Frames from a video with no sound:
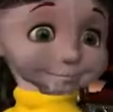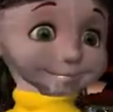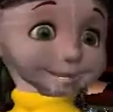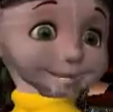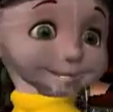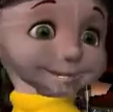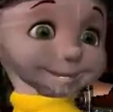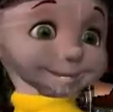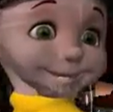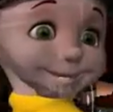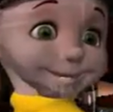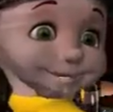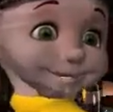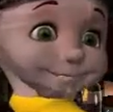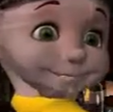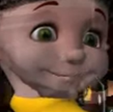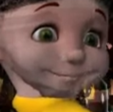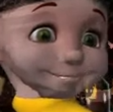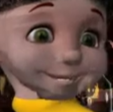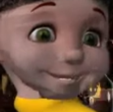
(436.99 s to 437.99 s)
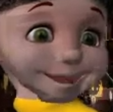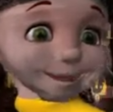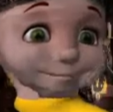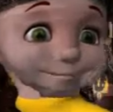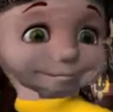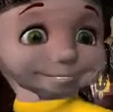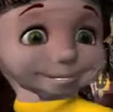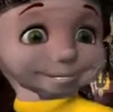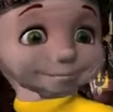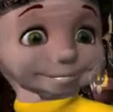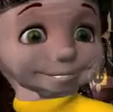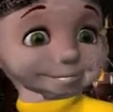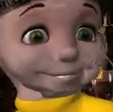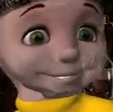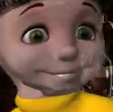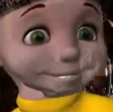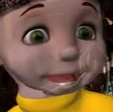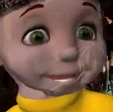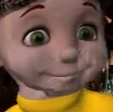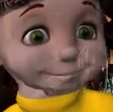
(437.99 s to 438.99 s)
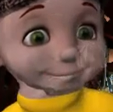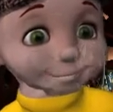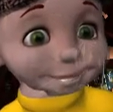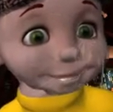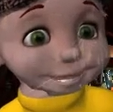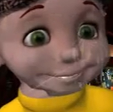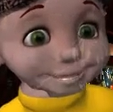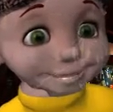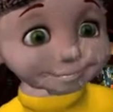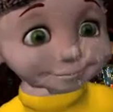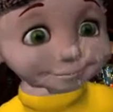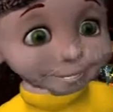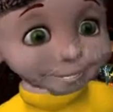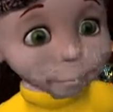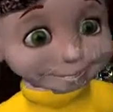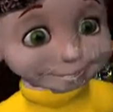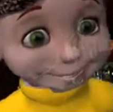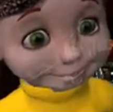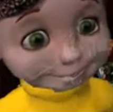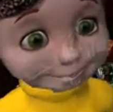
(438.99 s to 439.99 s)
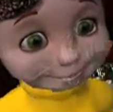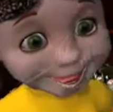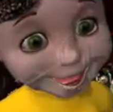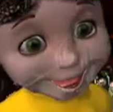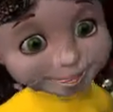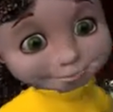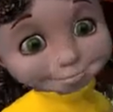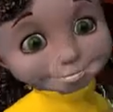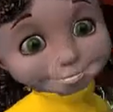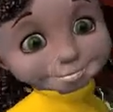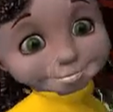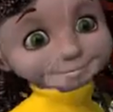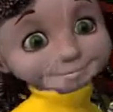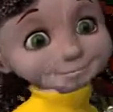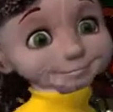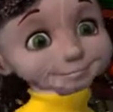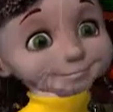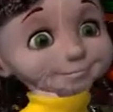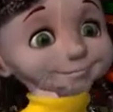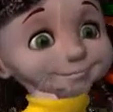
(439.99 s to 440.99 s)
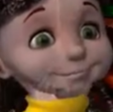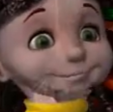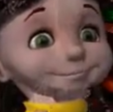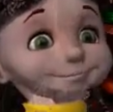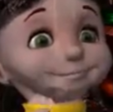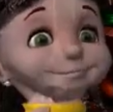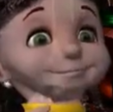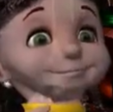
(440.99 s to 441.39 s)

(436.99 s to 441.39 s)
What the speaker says: I will do nothing of the sort. I will throw away the peel and boil the inside."